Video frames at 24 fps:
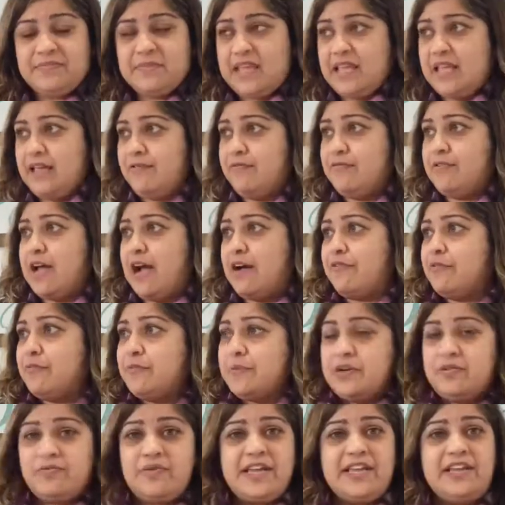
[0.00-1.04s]
if
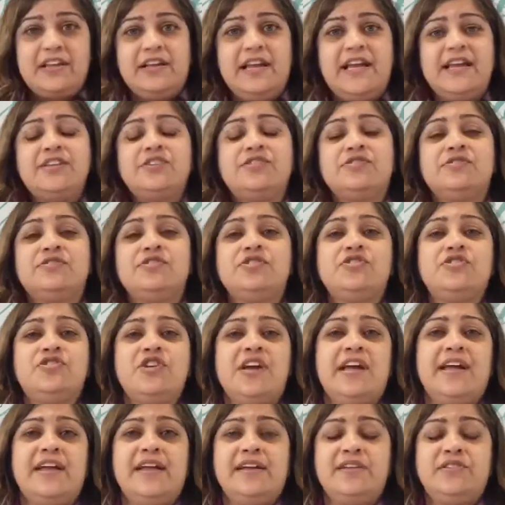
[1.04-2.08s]
government regulations
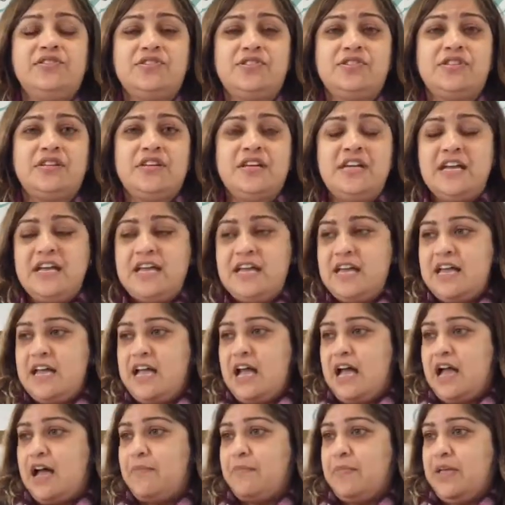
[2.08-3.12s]
changed,
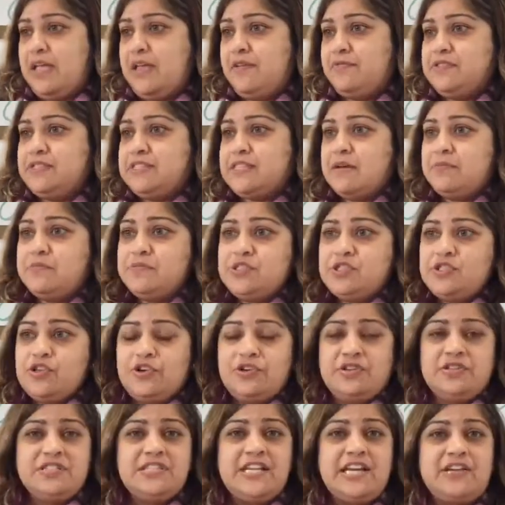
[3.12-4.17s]
if some
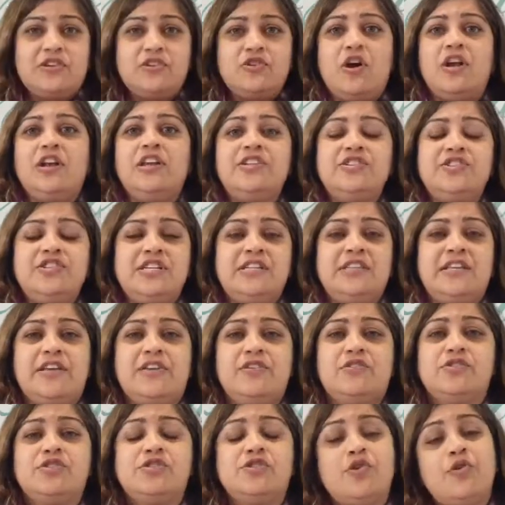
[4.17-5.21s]
certain technology that
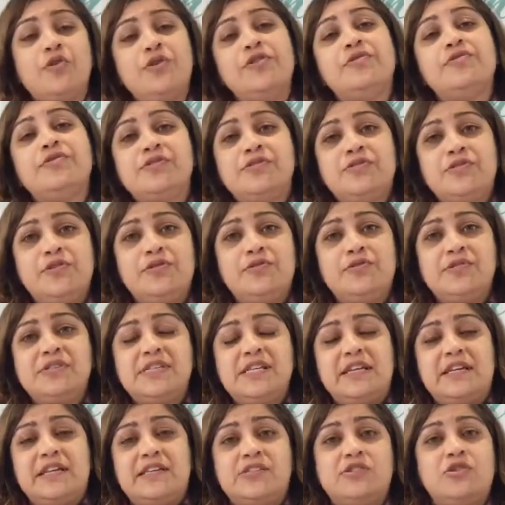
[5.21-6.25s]
you're so used to
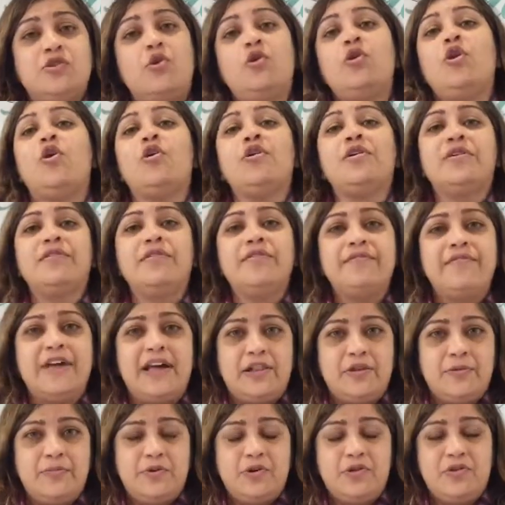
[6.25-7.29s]
using is no longer
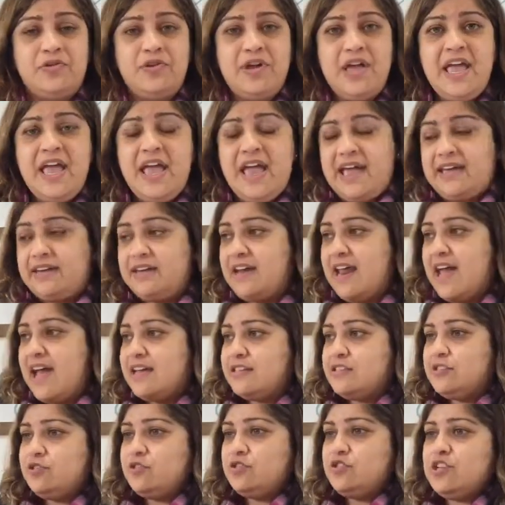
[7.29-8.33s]
available and it
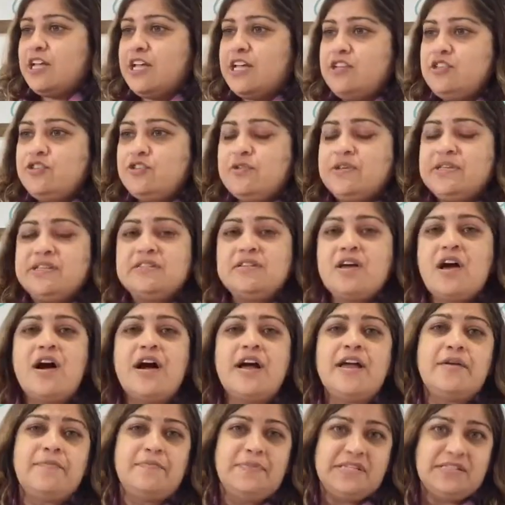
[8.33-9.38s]
has to change your
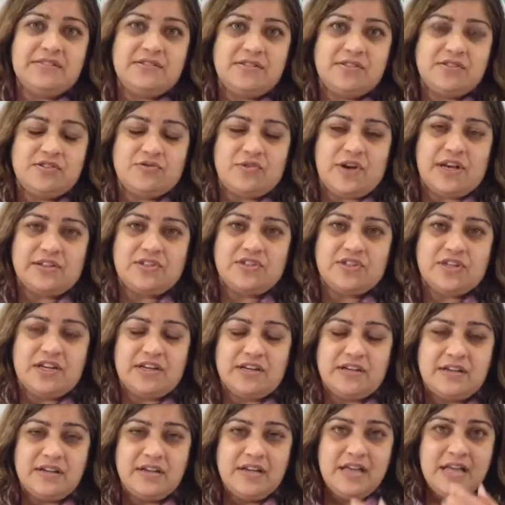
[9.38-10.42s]
entire business
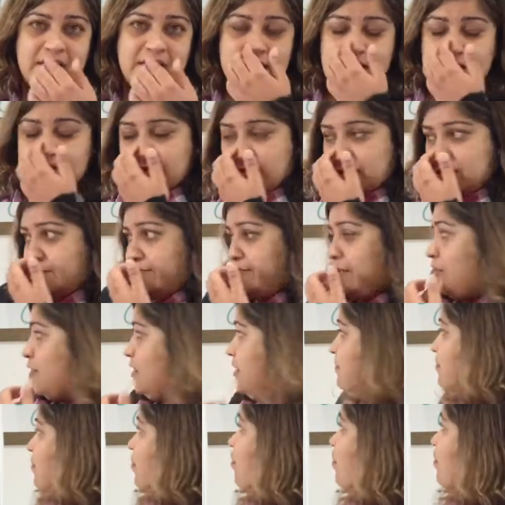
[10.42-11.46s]
structure. So it's
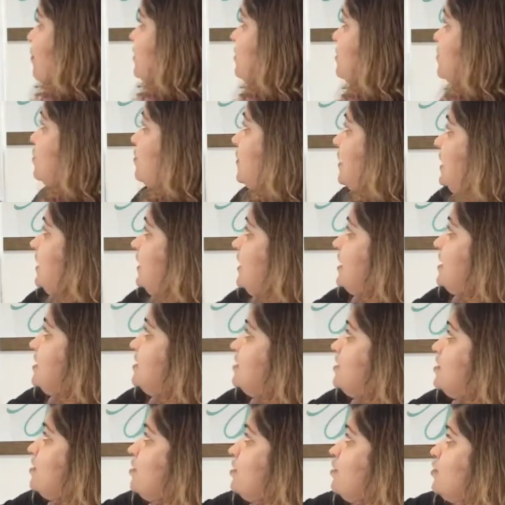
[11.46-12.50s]
very important to
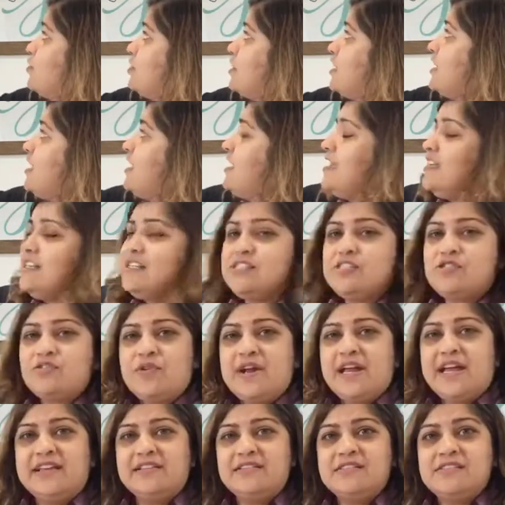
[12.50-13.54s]
enlist your key
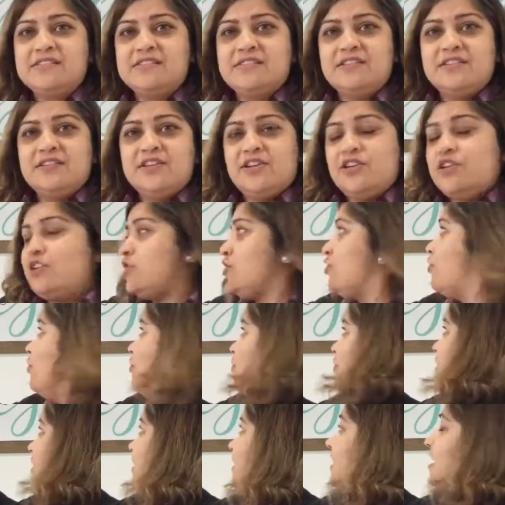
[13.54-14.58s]
strengths,
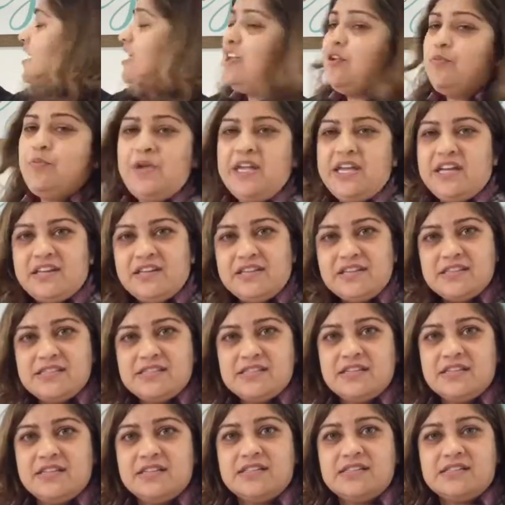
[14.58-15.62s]
your key
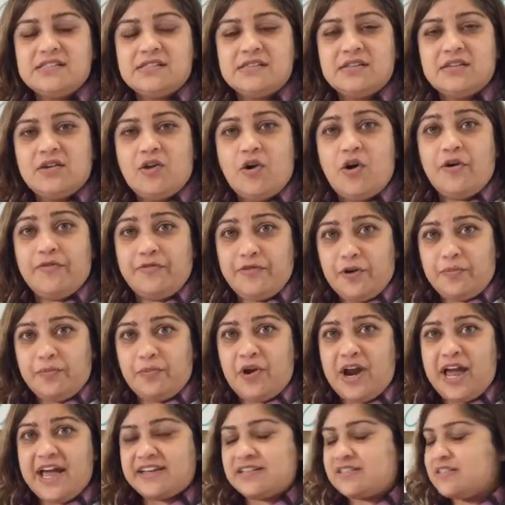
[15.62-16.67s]
weaknesses of your
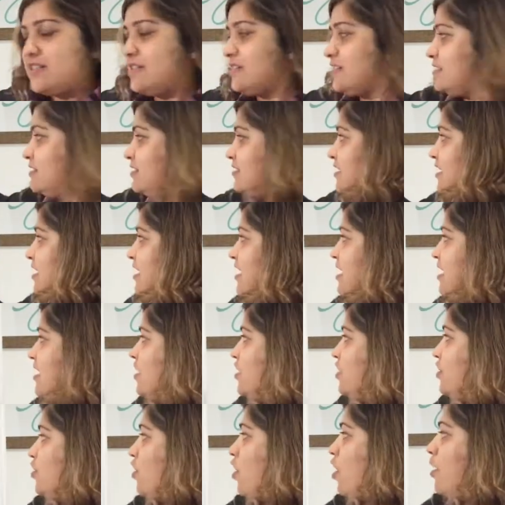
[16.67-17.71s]
practice,
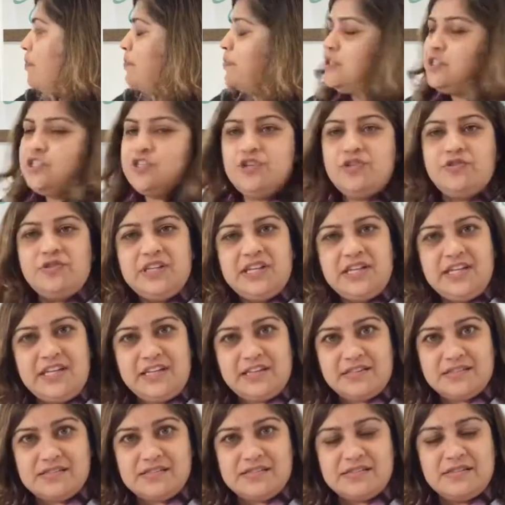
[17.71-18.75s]
your
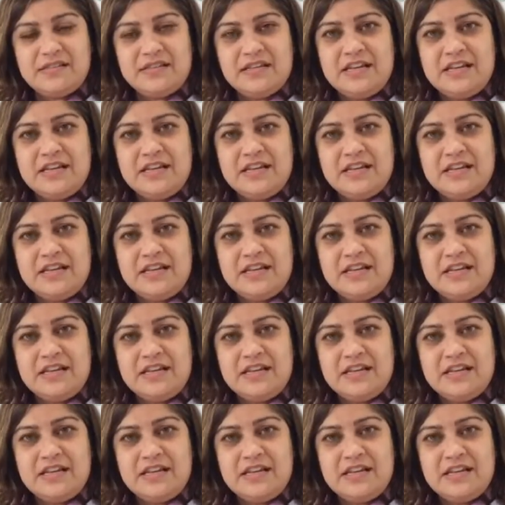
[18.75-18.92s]
opportunities.